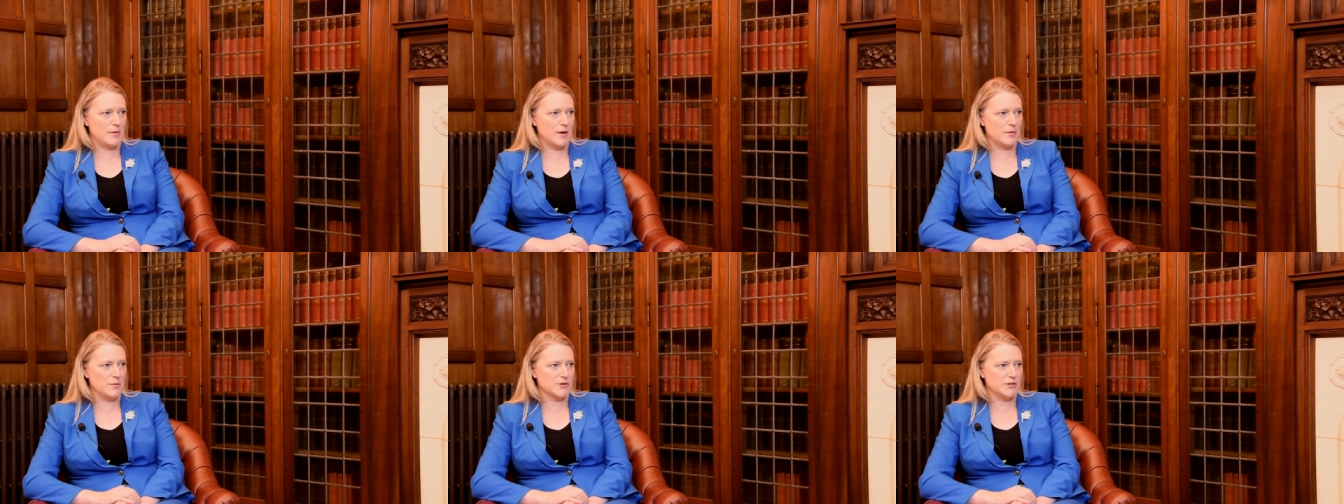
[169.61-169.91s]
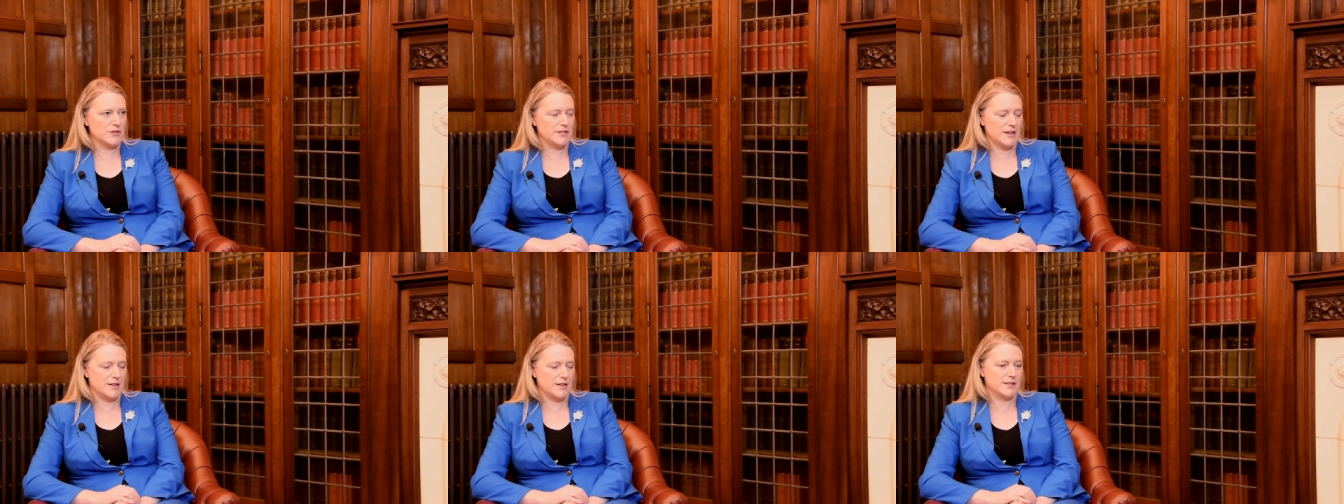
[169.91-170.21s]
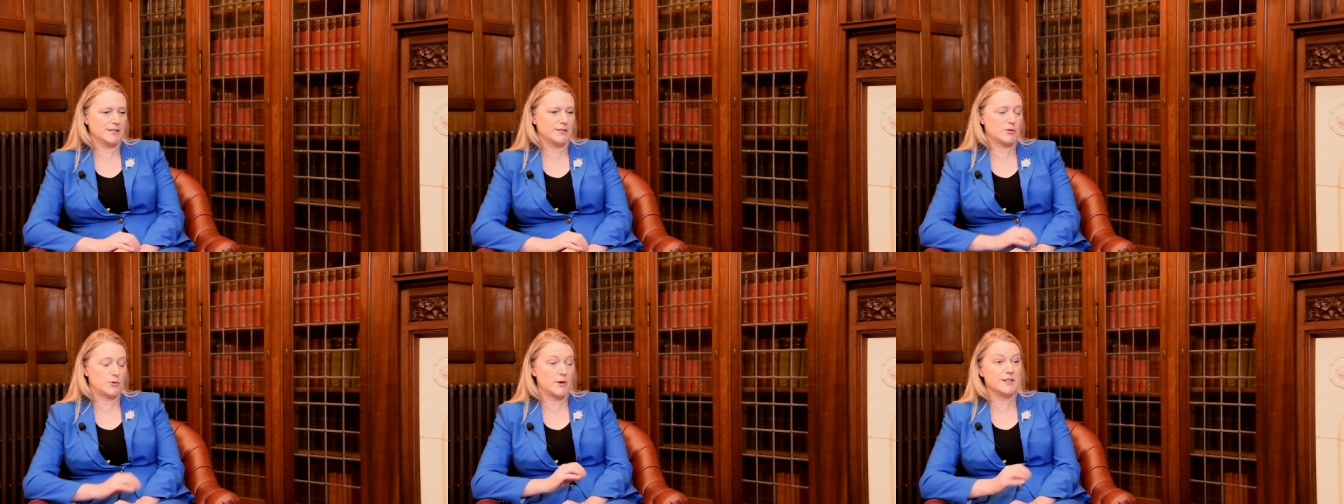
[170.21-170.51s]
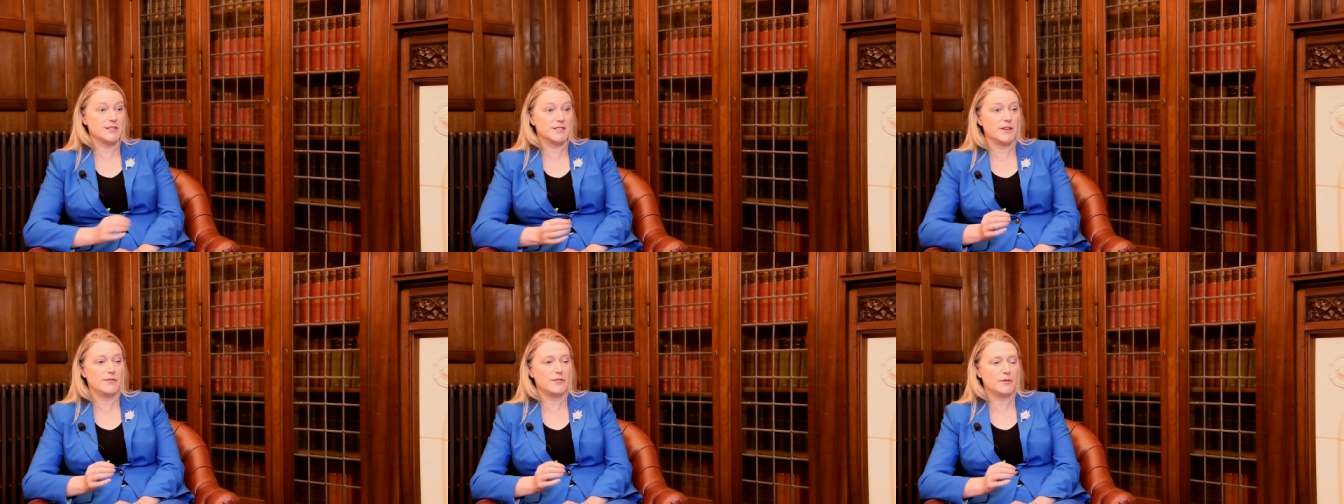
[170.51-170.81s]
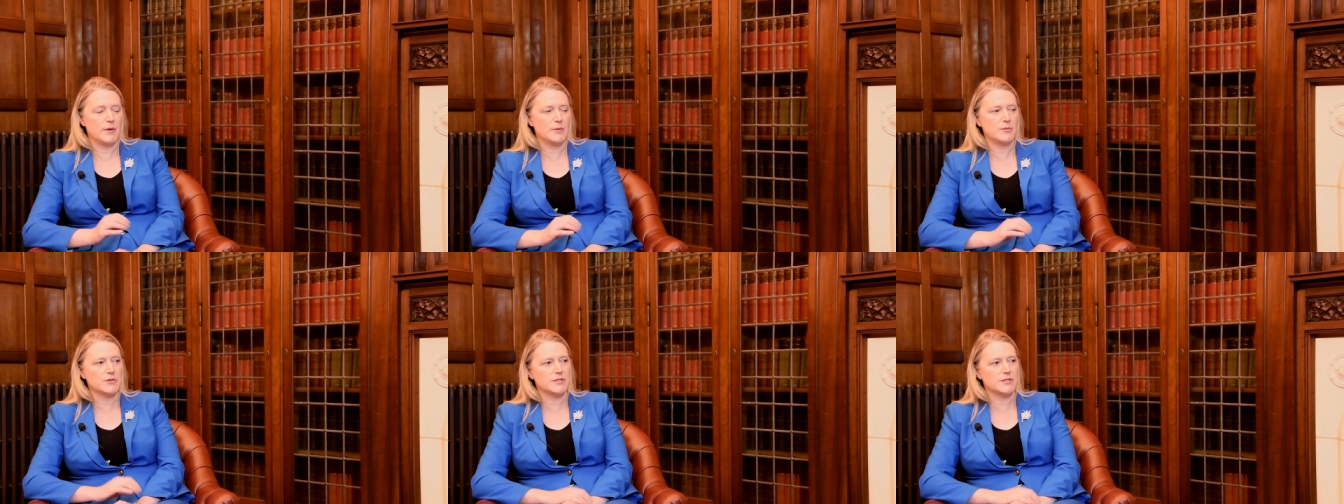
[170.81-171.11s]
member states,
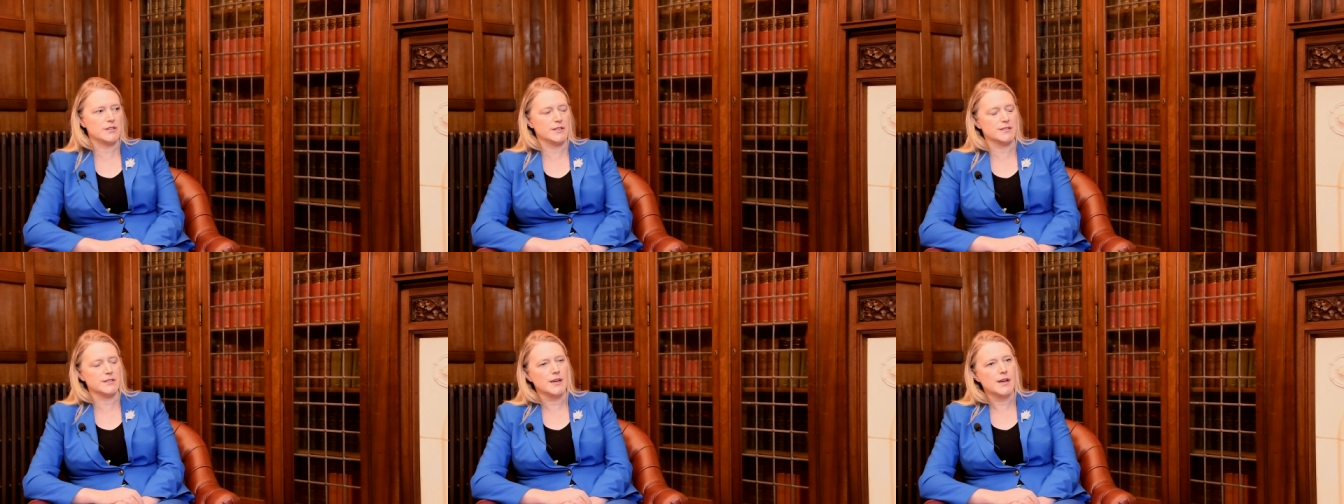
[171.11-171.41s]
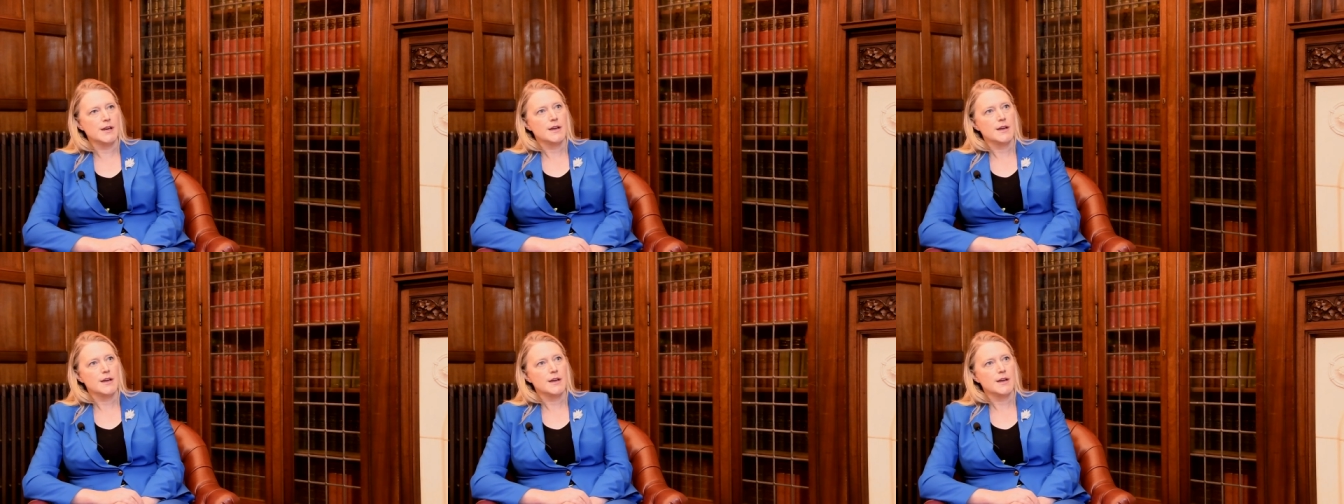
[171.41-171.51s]
27 member states.